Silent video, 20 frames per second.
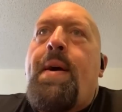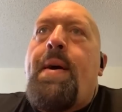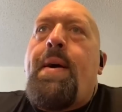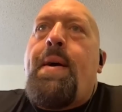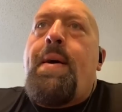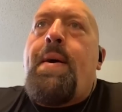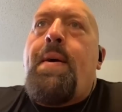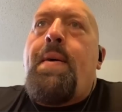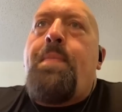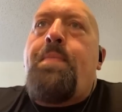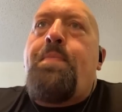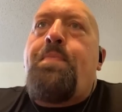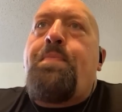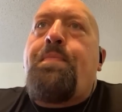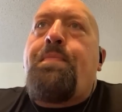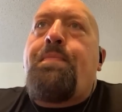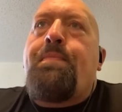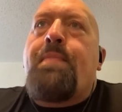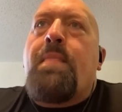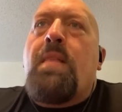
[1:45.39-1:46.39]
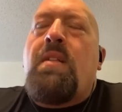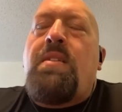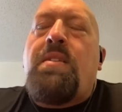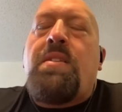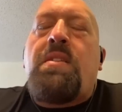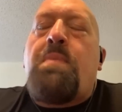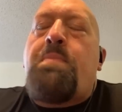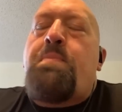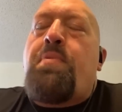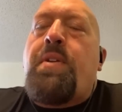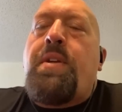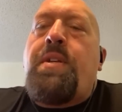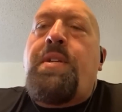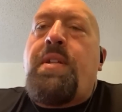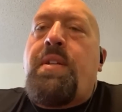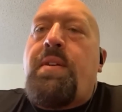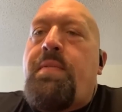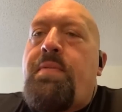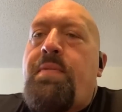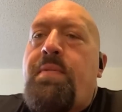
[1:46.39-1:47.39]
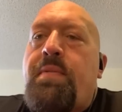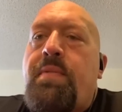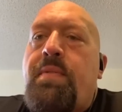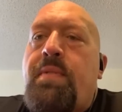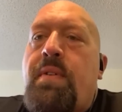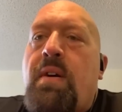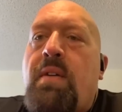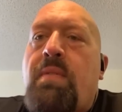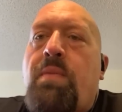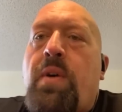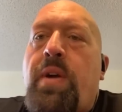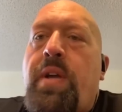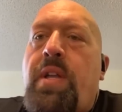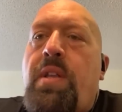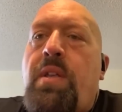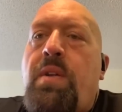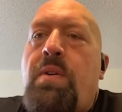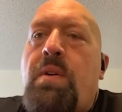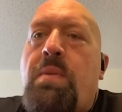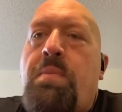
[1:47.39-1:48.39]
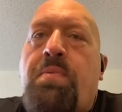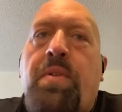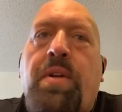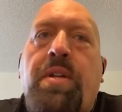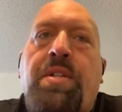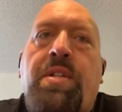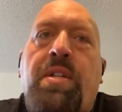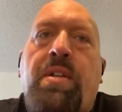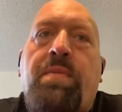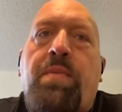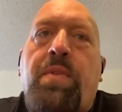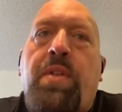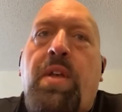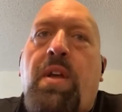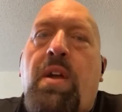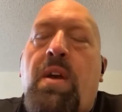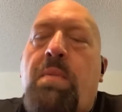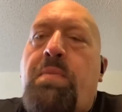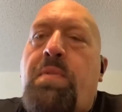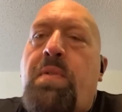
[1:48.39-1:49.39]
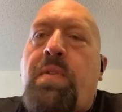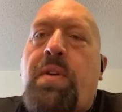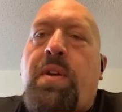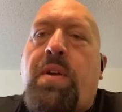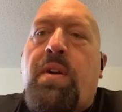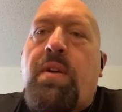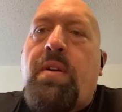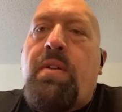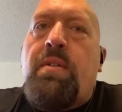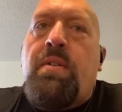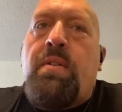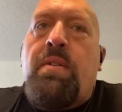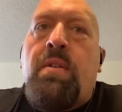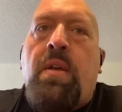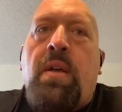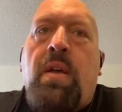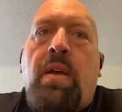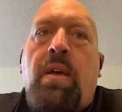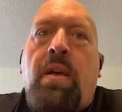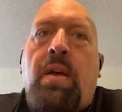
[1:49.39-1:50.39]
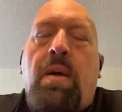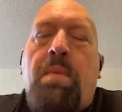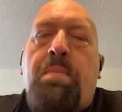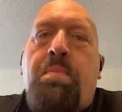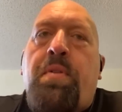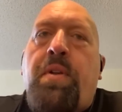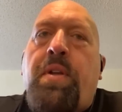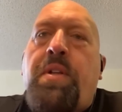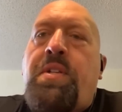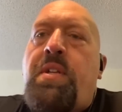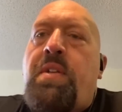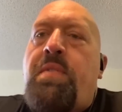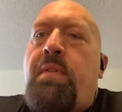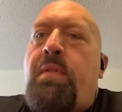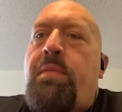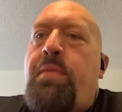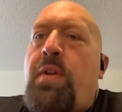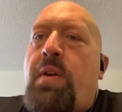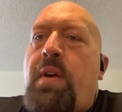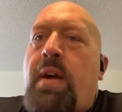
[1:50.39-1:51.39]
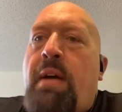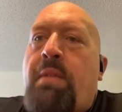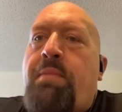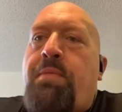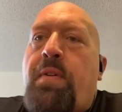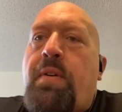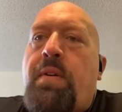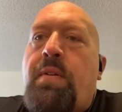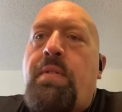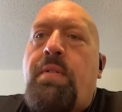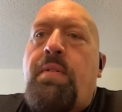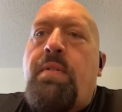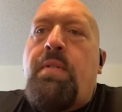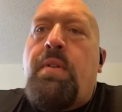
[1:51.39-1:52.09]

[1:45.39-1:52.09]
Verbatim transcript: um, just appreciative of what you do, appreciative when you come through the curtain, appreciative of your effort,